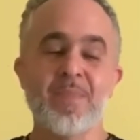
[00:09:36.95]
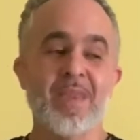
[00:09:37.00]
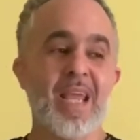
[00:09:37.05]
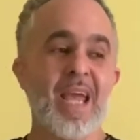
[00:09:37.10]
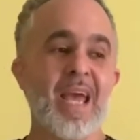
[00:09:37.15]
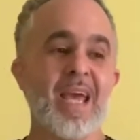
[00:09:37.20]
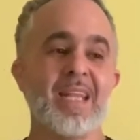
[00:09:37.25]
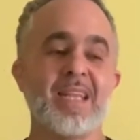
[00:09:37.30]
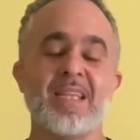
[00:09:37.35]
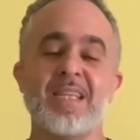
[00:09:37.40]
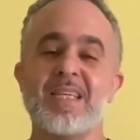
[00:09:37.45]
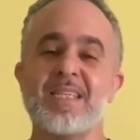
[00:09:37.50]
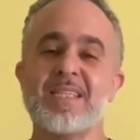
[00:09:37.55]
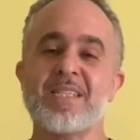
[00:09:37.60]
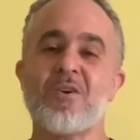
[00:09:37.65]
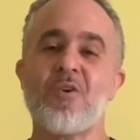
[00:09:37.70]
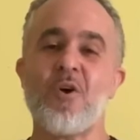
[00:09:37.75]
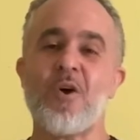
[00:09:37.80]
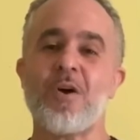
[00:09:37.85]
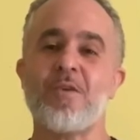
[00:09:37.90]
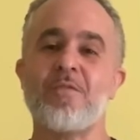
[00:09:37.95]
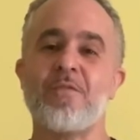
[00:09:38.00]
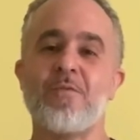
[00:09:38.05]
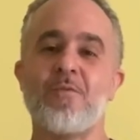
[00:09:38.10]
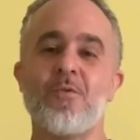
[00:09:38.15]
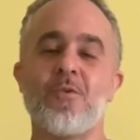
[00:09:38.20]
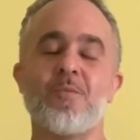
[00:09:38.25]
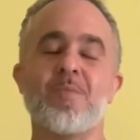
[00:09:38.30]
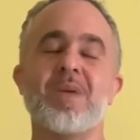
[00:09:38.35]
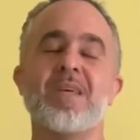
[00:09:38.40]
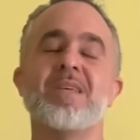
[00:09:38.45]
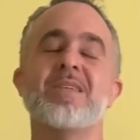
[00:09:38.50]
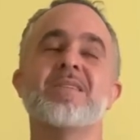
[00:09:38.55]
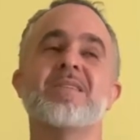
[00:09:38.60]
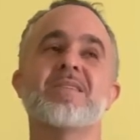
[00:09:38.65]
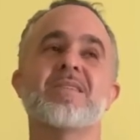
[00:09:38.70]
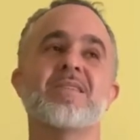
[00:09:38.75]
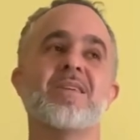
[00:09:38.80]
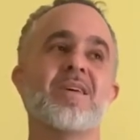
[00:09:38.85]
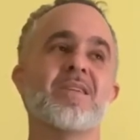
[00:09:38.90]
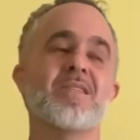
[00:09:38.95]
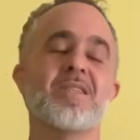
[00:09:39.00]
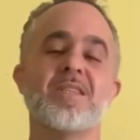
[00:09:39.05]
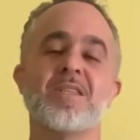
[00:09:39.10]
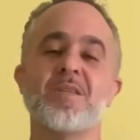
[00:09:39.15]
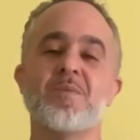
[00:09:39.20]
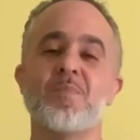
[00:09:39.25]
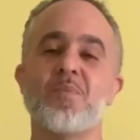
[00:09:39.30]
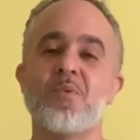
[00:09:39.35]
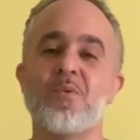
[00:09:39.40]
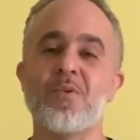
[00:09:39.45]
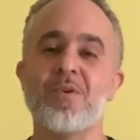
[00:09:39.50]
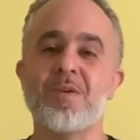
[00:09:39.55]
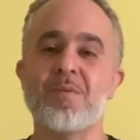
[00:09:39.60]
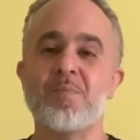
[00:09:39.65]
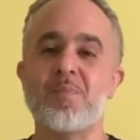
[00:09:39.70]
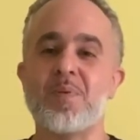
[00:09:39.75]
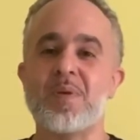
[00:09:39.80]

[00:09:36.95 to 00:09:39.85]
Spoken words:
And this art form is such an important